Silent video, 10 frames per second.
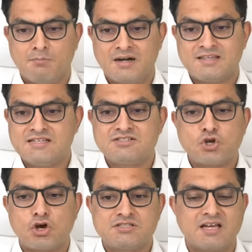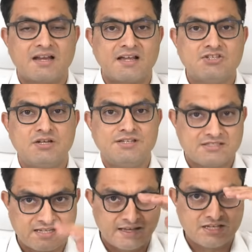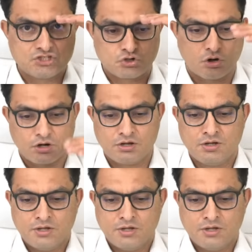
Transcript: but these stocks are actually staying strong.